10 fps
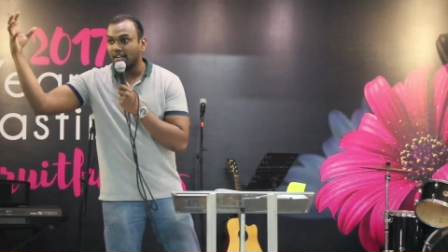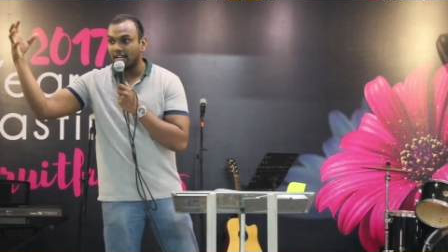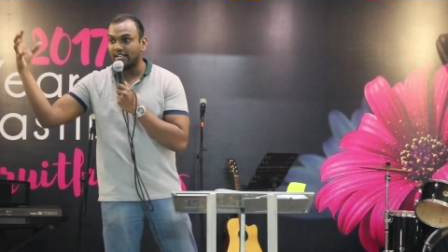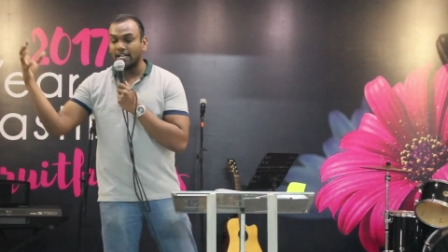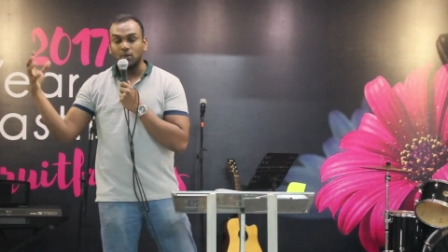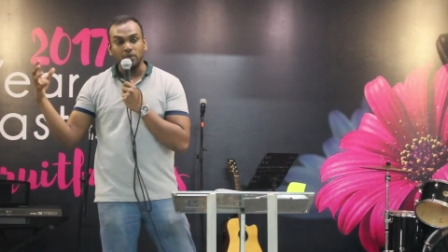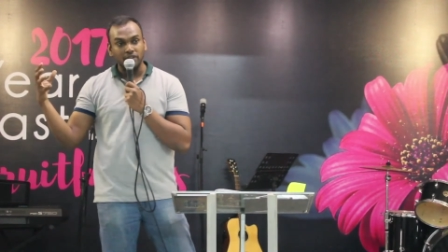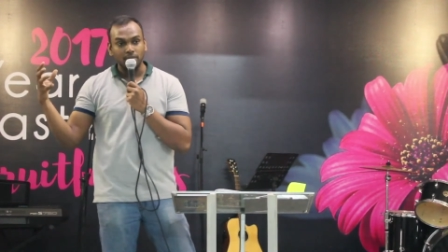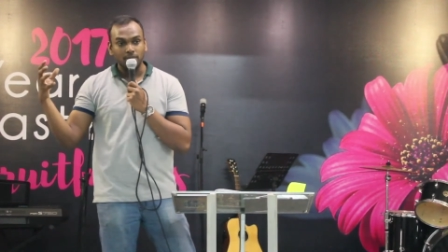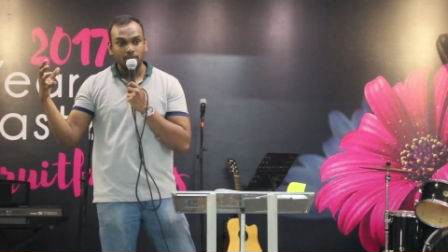and take with
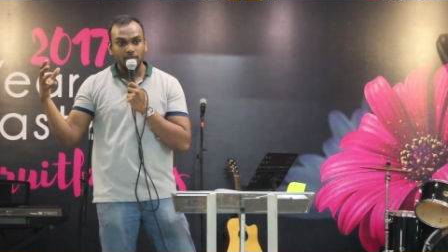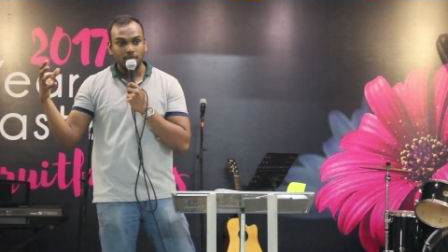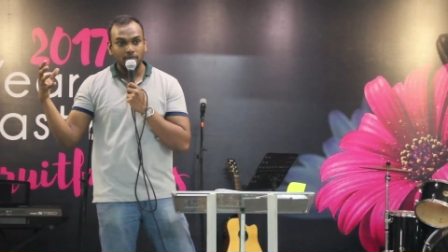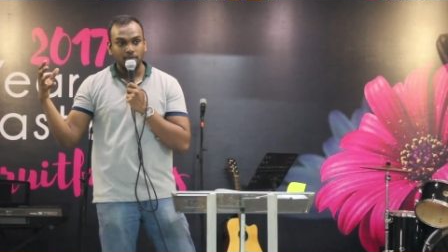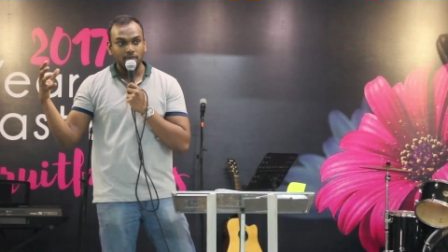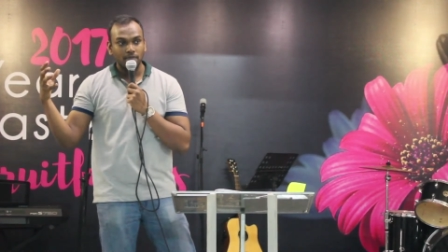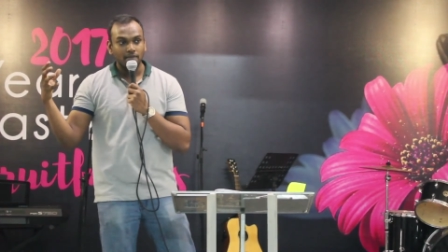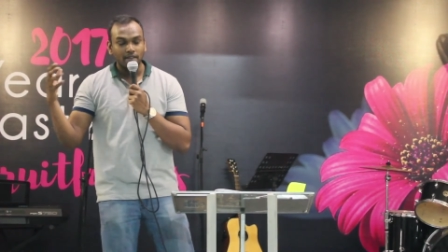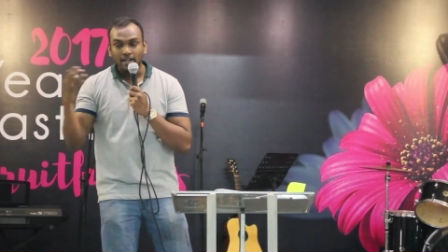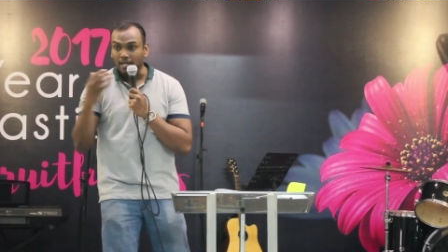Him.
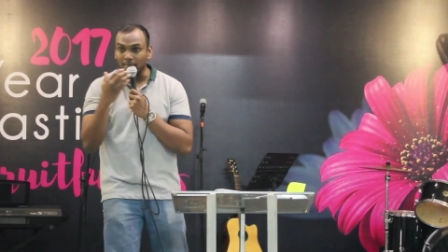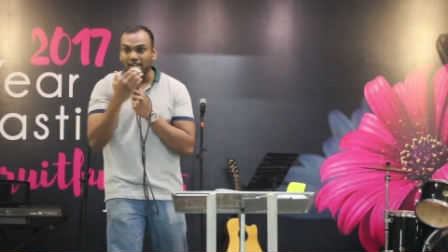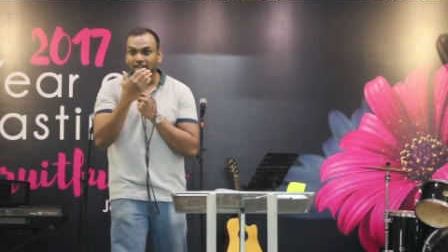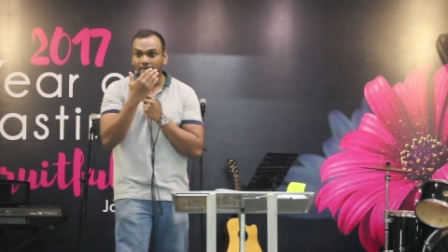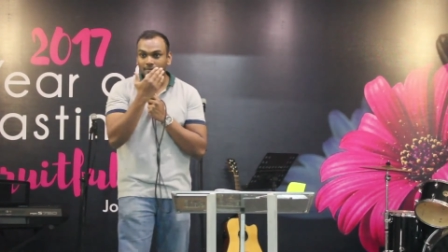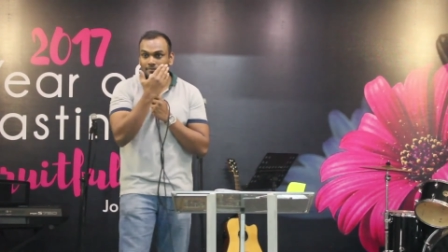Amen?